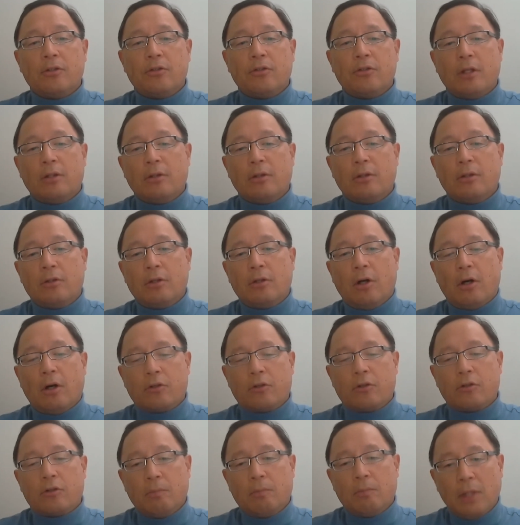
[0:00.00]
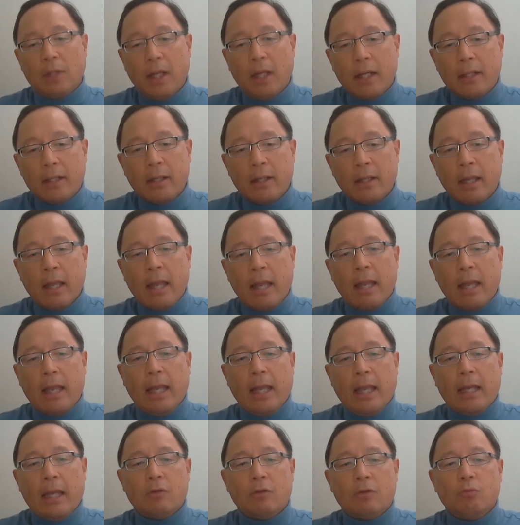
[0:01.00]
in the dog's blood,
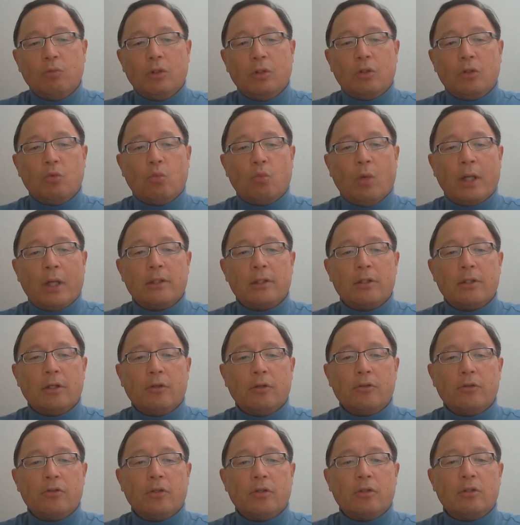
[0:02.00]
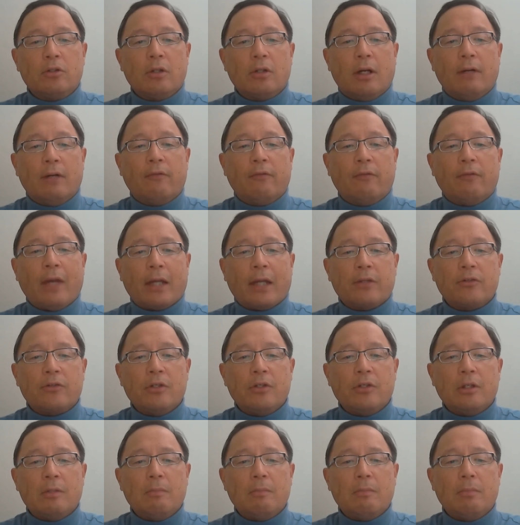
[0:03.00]
and would one dosage of
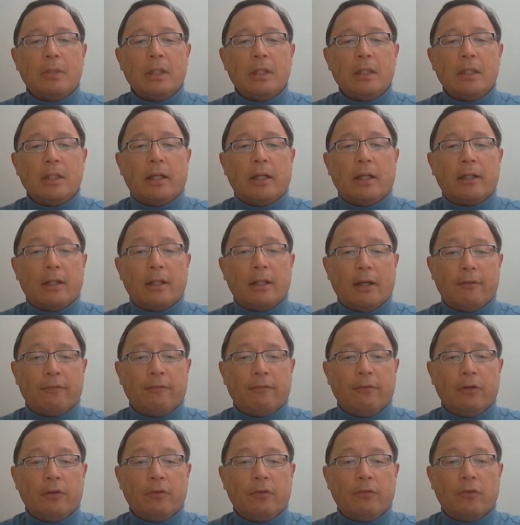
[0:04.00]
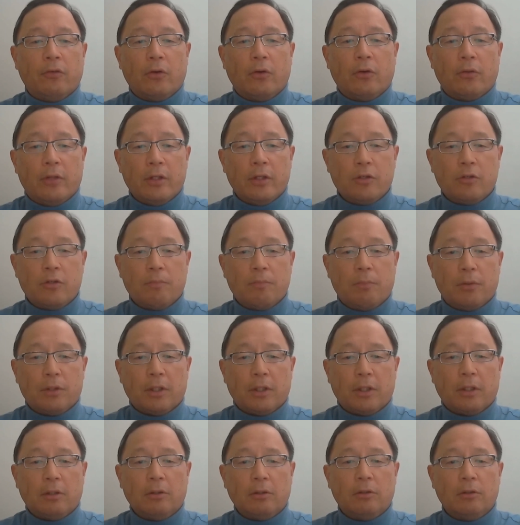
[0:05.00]
vaccine be enough for this
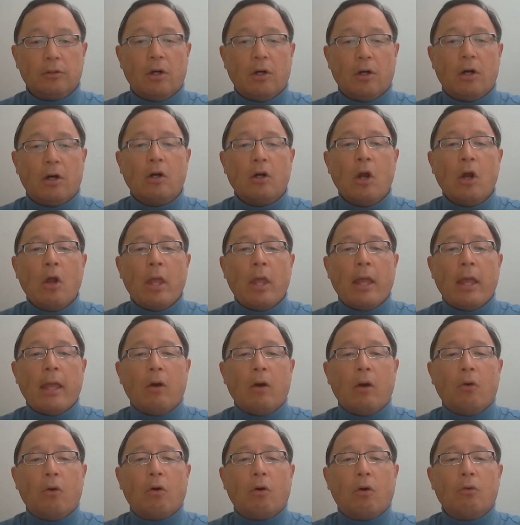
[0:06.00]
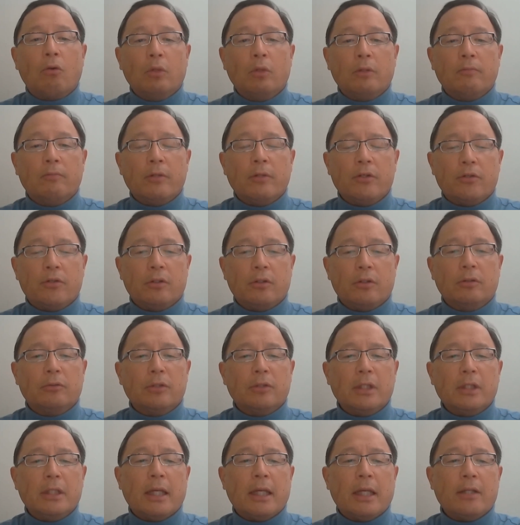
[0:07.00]
particular dog, or would we still
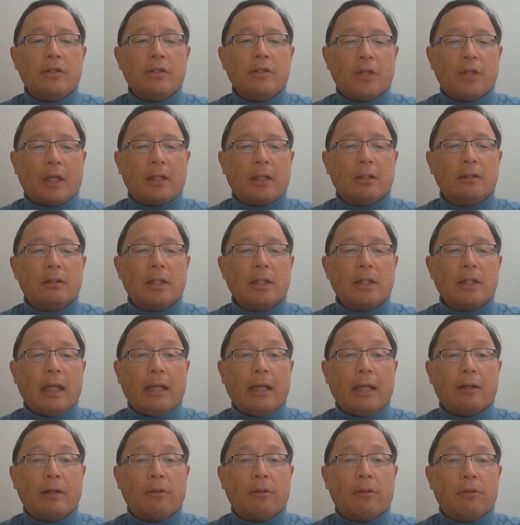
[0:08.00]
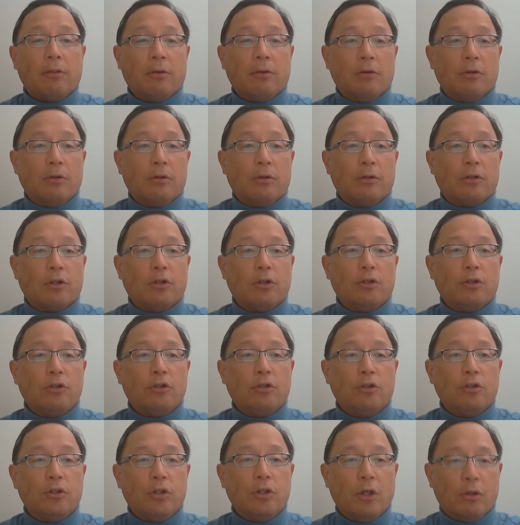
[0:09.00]
need a second and third
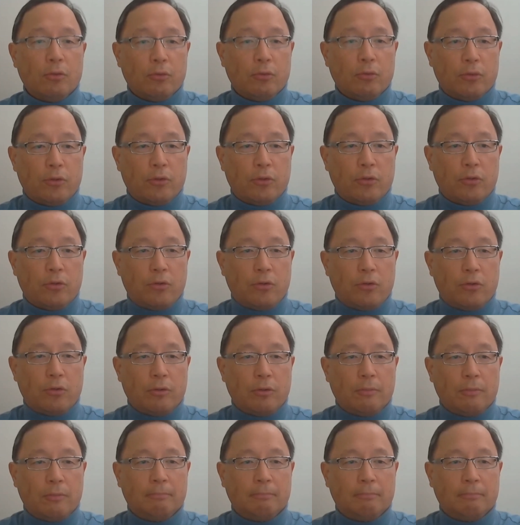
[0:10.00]
dose?